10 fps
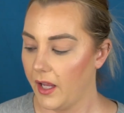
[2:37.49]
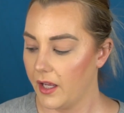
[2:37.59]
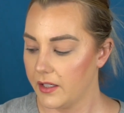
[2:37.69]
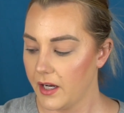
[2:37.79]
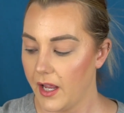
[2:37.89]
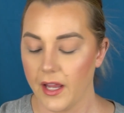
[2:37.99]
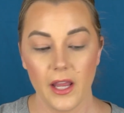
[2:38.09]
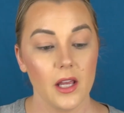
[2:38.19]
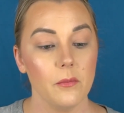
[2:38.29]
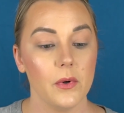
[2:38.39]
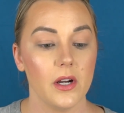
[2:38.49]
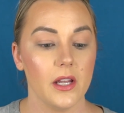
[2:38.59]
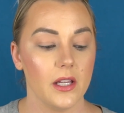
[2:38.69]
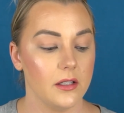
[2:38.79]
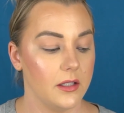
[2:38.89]
and I am
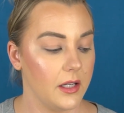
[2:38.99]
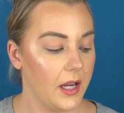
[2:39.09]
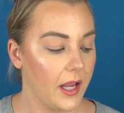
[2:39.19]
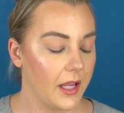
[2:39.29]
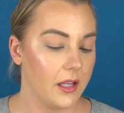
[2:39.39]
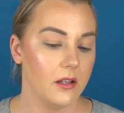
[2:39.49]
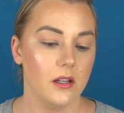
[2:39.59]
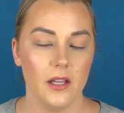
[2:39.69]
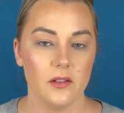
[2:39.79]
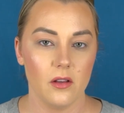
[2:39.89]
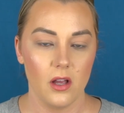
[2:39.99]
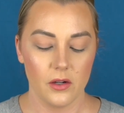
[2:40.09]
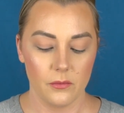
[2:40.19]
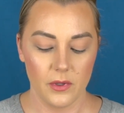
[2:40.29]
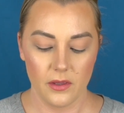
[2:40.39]
wearing it today
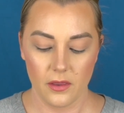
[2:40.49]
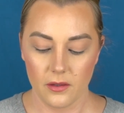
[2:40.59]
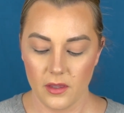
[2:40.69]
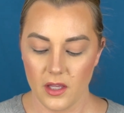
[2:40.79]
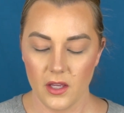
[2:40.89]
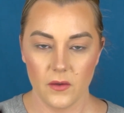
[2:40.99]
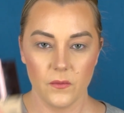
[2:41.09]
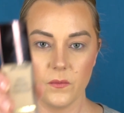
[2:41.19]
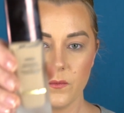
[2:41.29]
along with the